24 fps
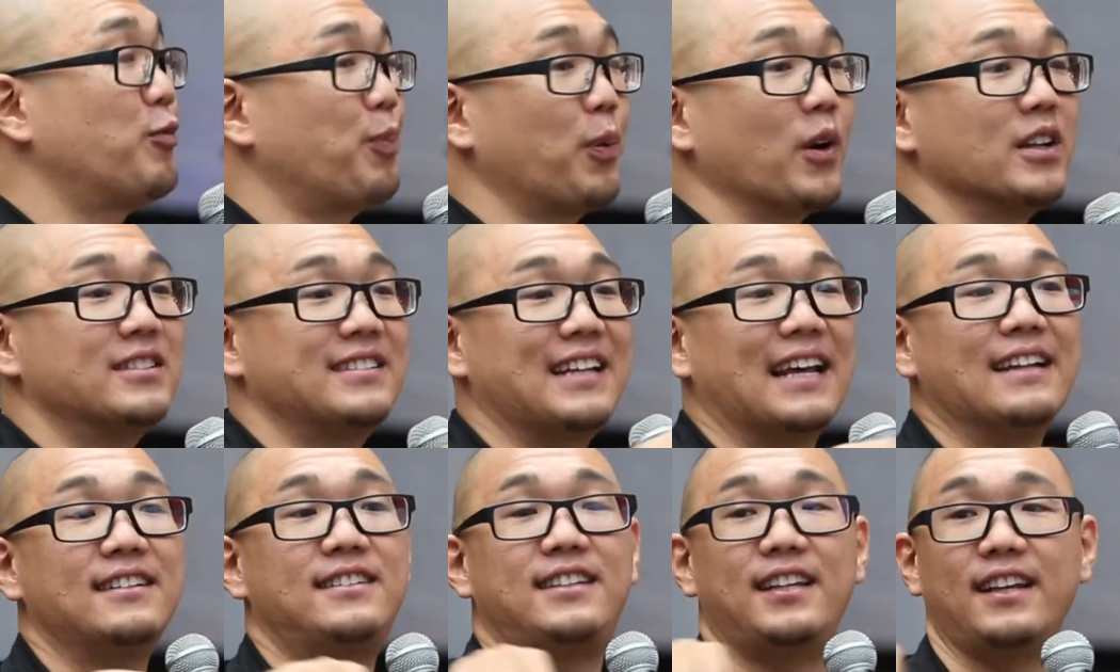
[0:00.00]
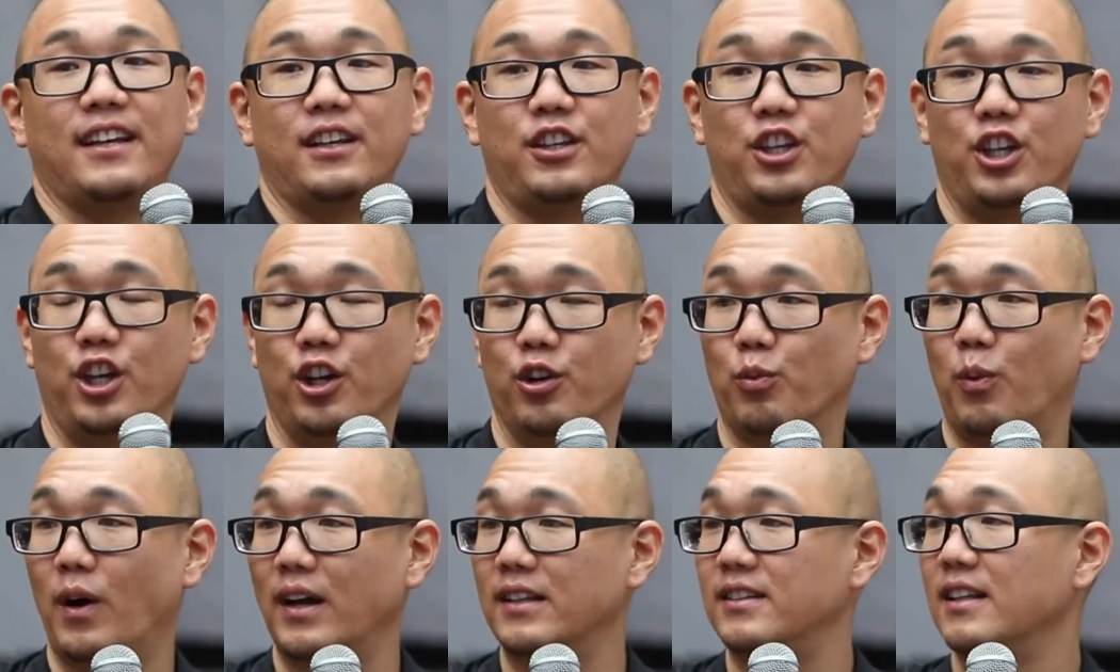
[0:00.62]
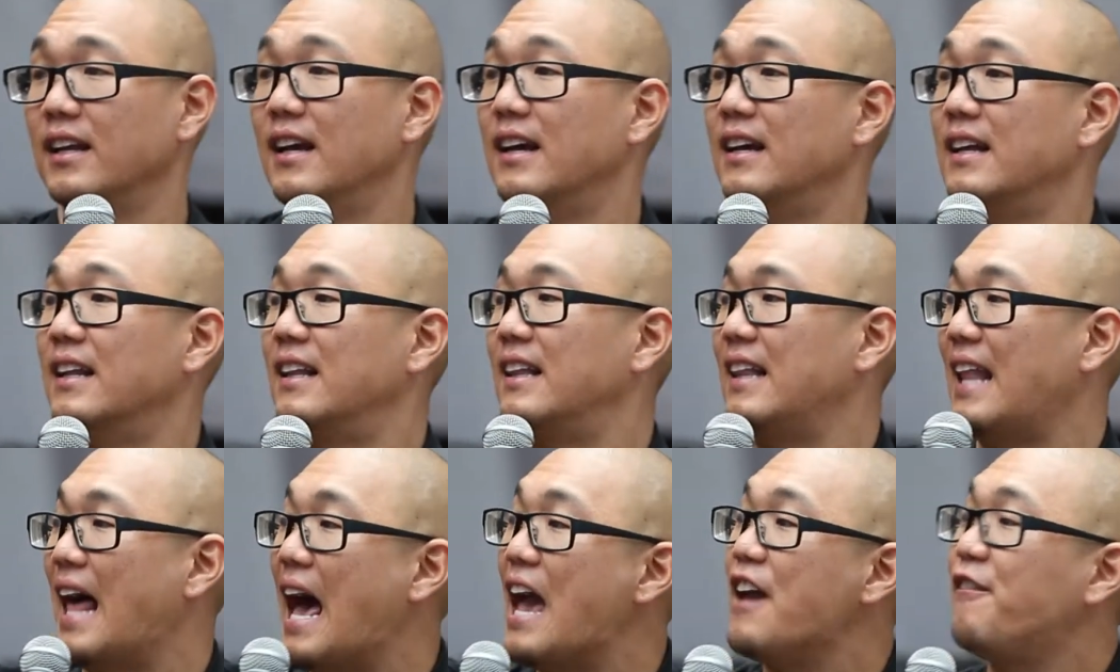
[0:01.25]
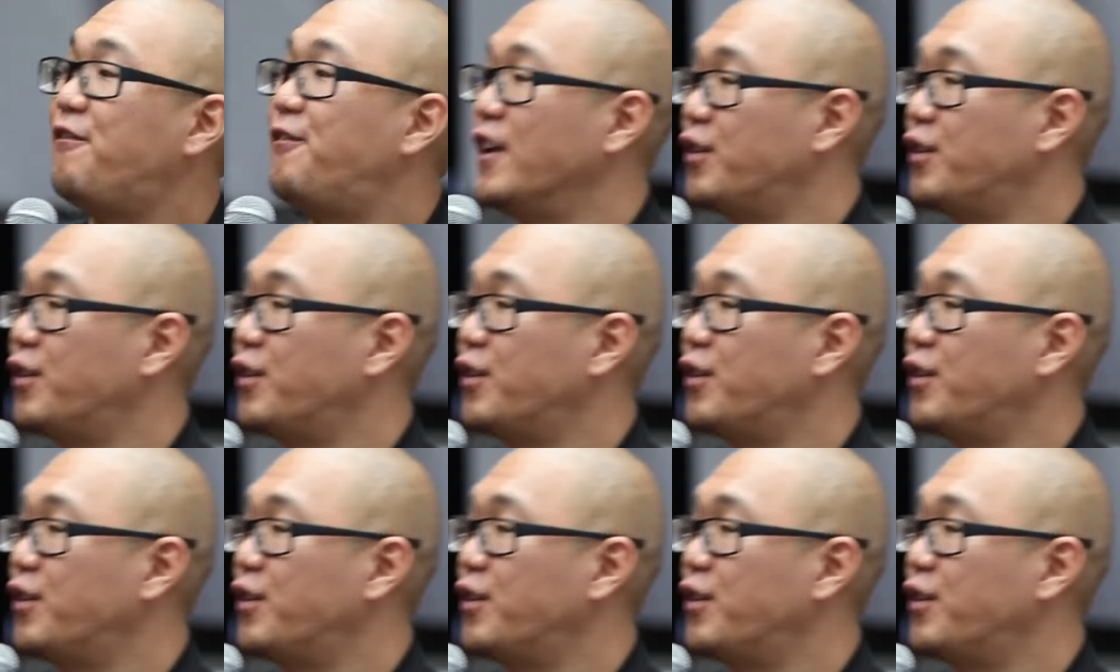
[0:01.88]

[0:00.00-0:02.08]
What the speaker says: presenting you, what life